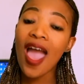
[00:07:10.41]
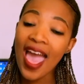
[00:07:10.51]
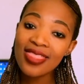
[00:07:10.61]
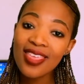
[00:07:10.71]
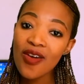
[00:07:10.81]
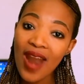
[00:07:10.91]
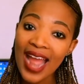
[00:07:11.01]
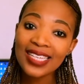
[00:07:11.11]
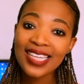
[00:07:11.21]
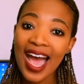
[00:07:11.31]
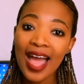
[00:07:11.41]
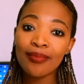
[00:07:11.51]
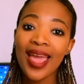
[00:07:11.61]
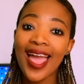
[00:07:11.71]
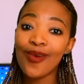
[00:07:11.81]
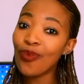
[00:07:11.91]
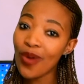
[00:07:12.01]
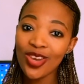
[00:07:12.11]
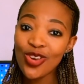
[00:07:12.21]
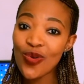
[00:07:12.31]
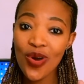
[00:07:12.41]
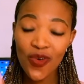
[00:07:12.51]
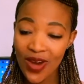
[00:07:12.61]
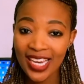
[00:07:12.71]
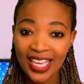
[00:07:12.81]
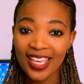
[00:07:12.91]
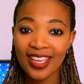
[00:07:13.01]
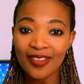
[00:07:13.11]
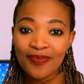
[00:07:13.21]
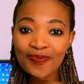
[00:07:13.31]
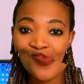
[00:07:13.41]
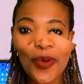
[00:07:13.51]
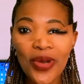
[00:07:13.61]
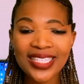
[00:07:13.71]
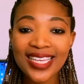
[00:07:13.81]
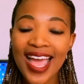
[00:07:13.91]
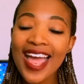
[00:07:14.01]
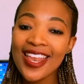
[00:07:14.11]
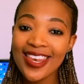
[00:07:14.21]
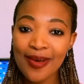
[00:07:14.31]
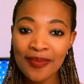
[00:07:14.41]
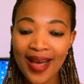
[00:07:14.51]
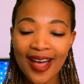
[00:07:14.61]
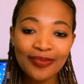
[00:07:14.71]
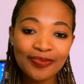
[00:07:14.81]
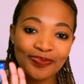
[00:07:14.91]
at the right time and when you are ready. Point number